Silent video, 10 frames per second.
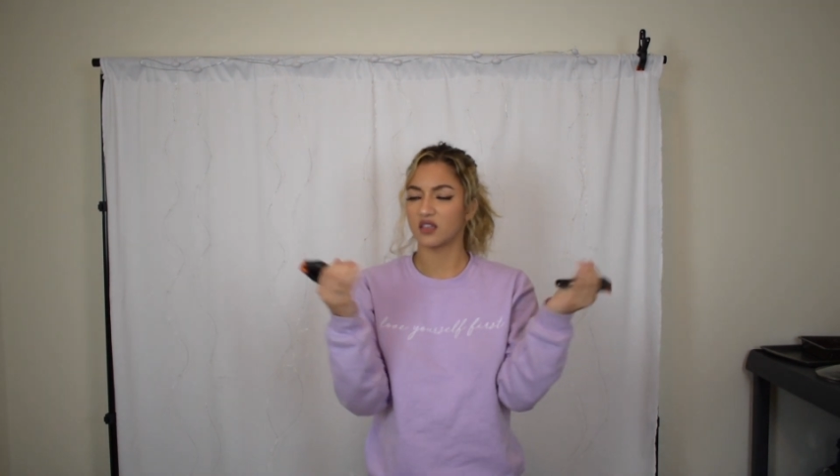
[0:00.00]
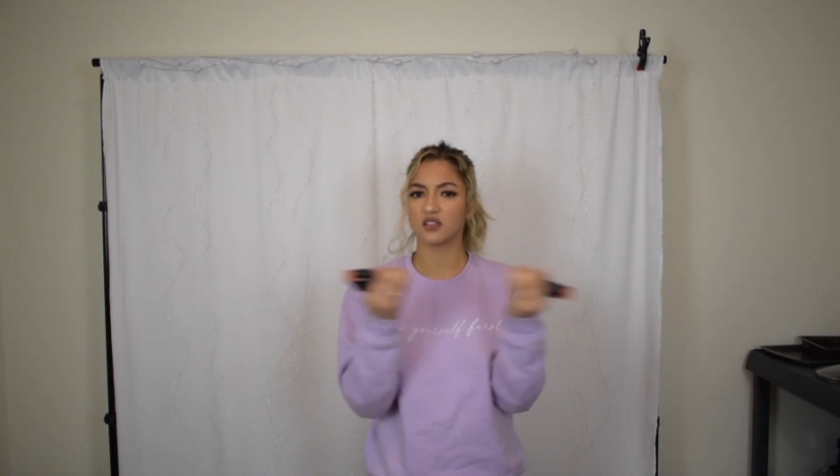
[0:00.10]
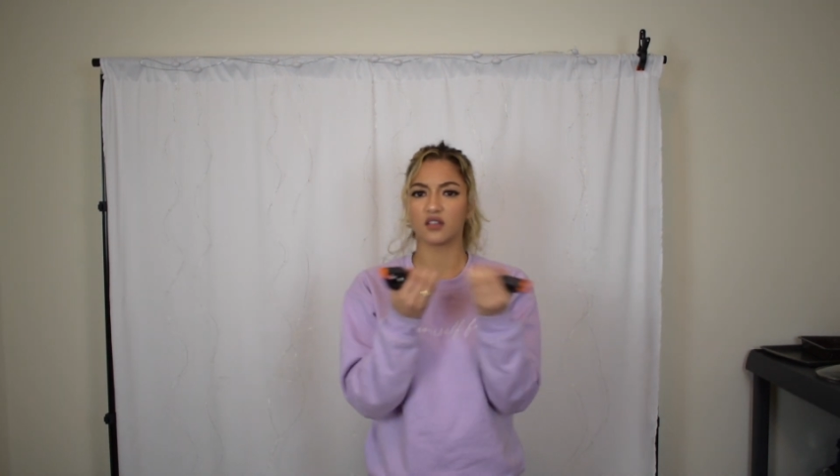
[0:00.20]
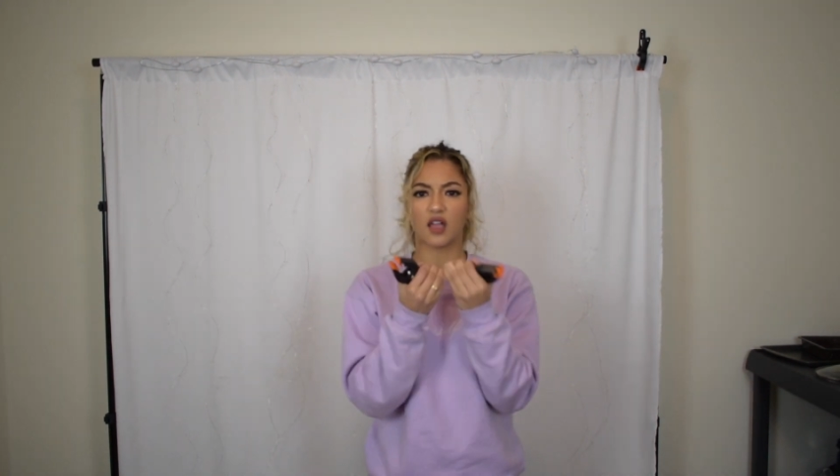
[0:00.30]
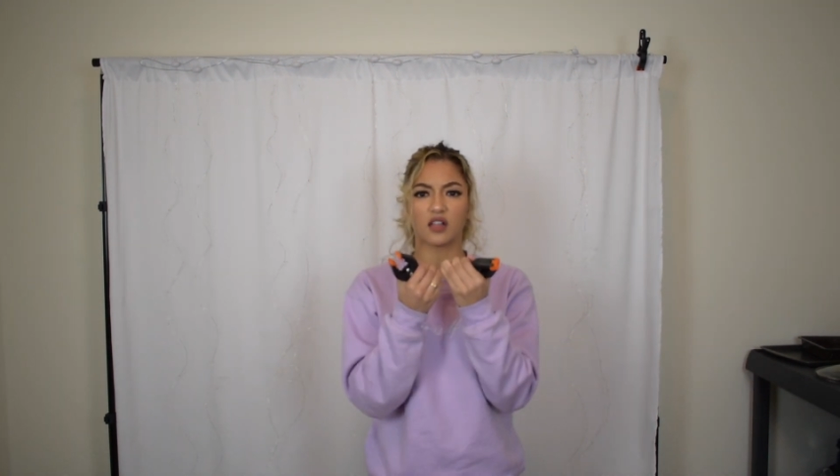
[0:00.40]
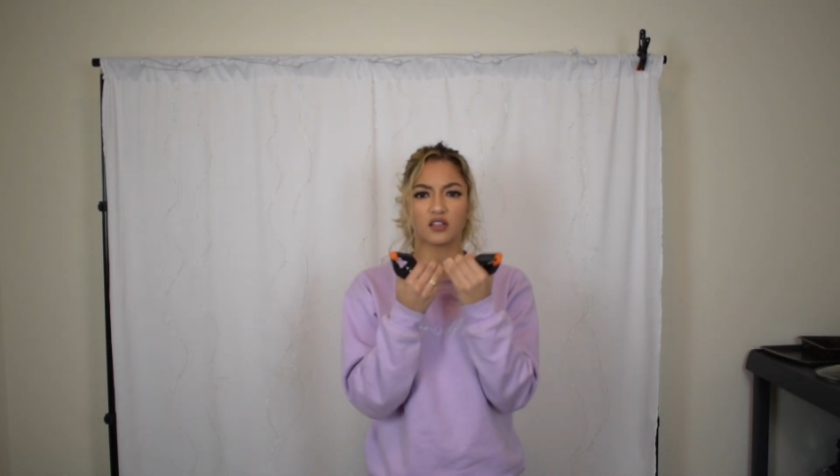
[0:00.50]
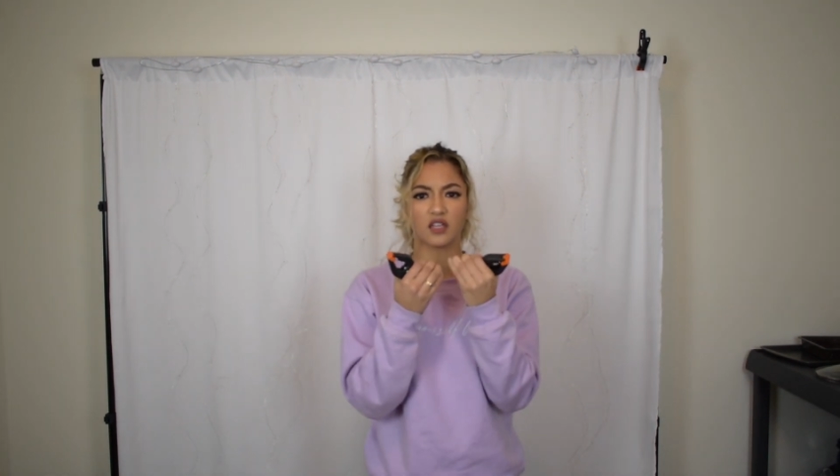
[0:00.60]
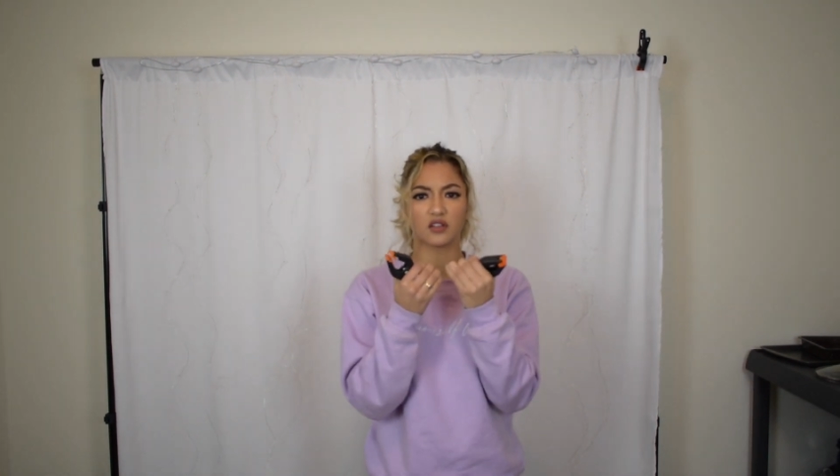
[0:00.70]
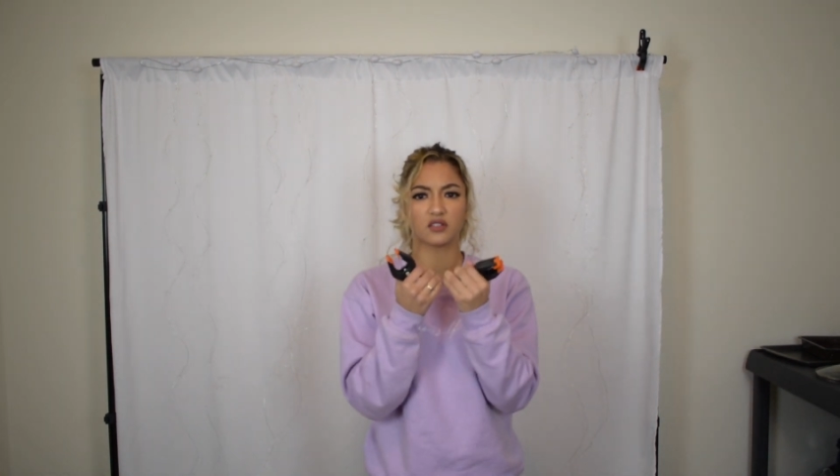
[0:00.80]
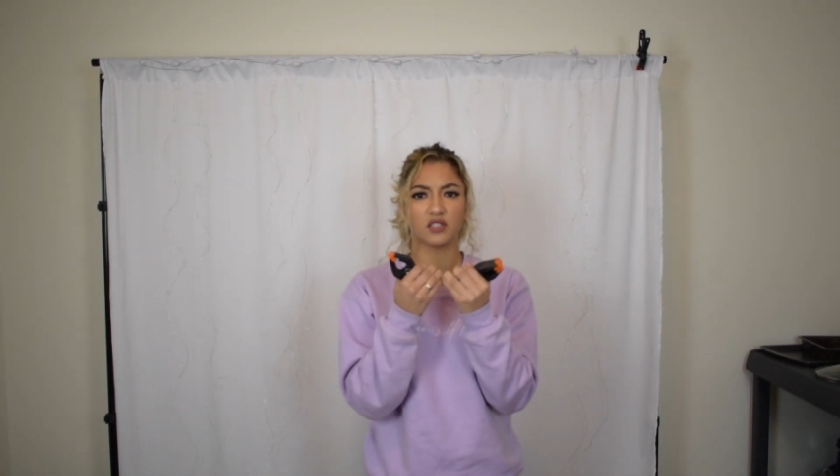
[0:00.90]
think they're
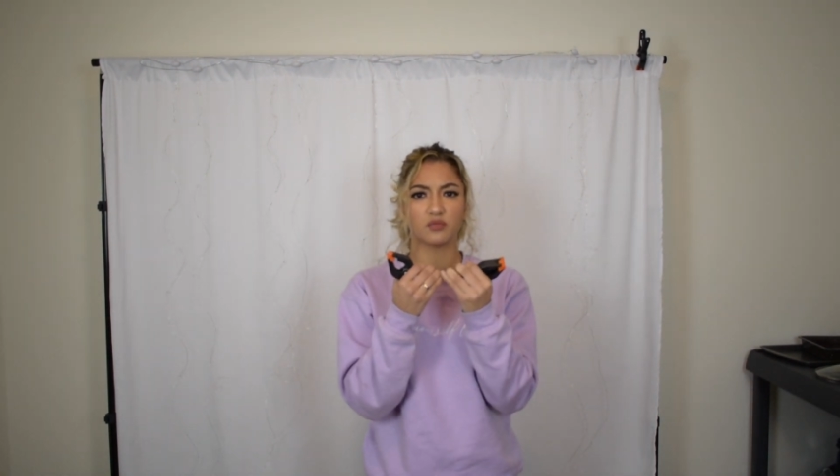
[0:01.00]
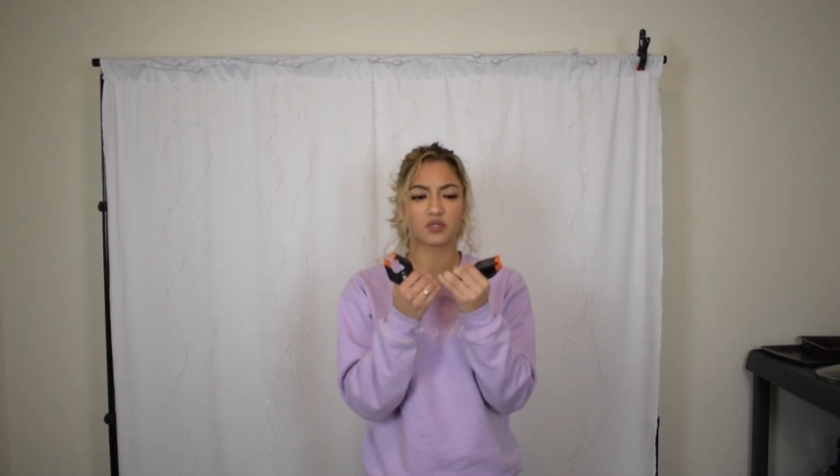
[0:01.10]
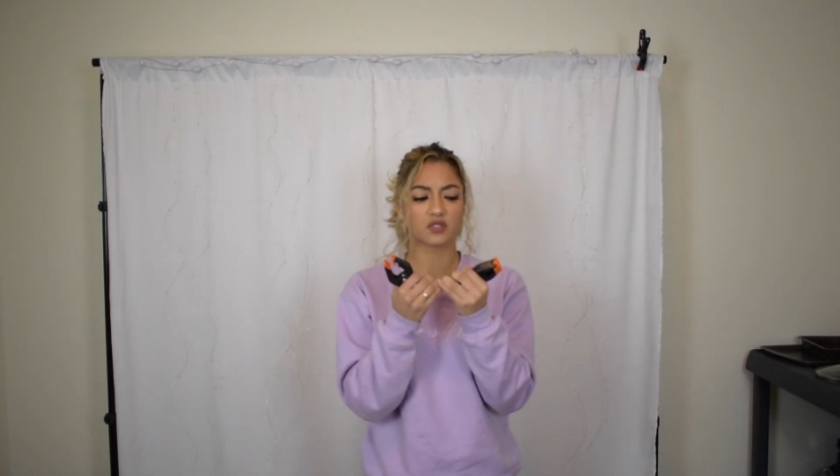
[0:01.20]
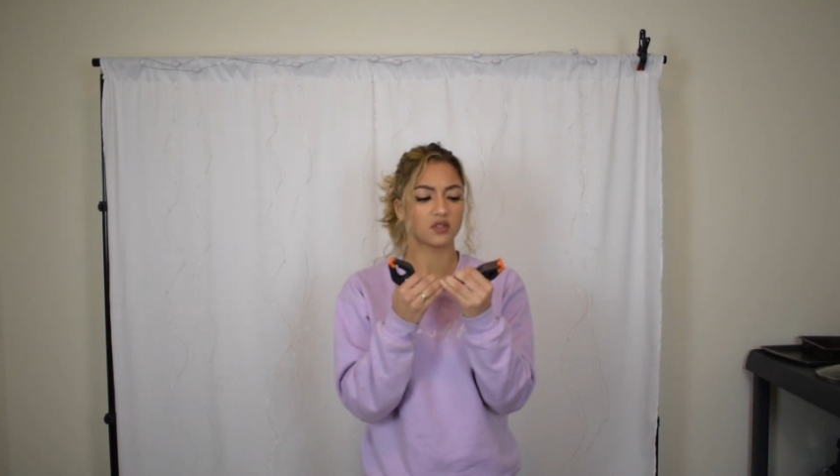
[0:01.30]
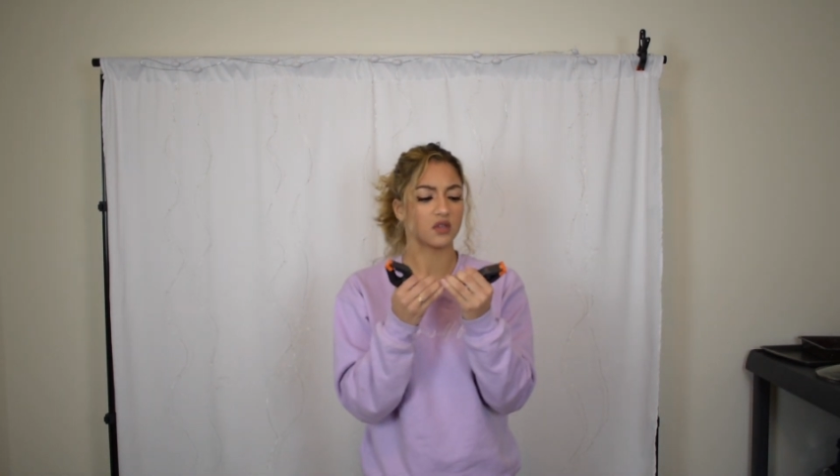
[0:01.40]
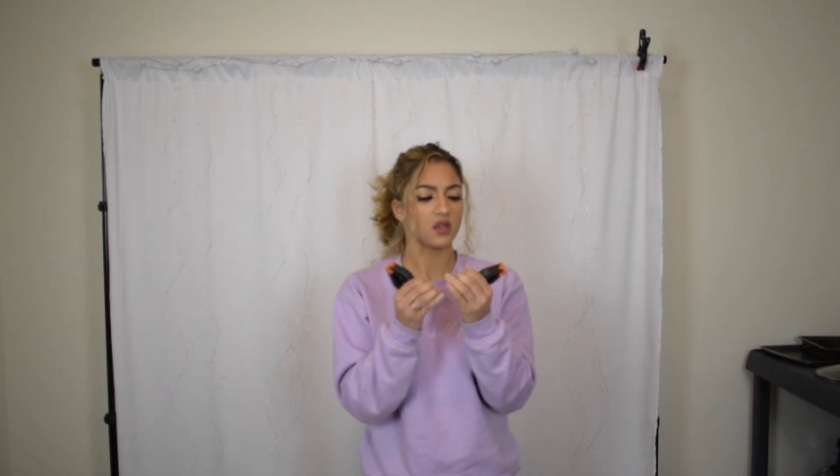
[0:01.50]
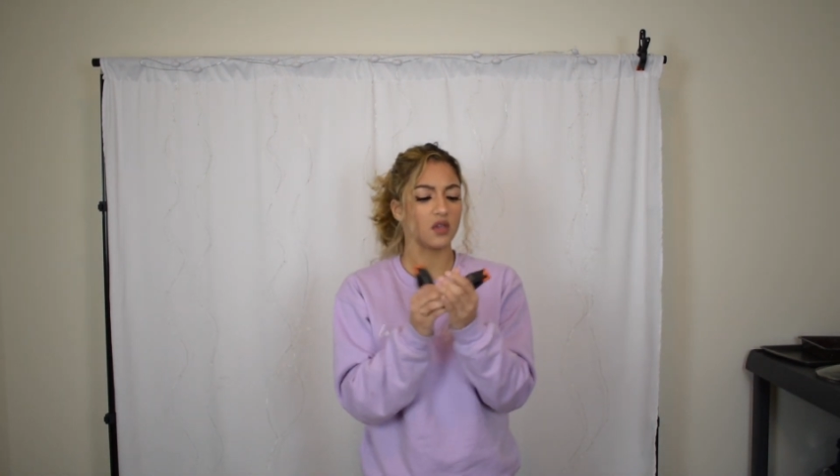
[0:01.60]
alligator clips,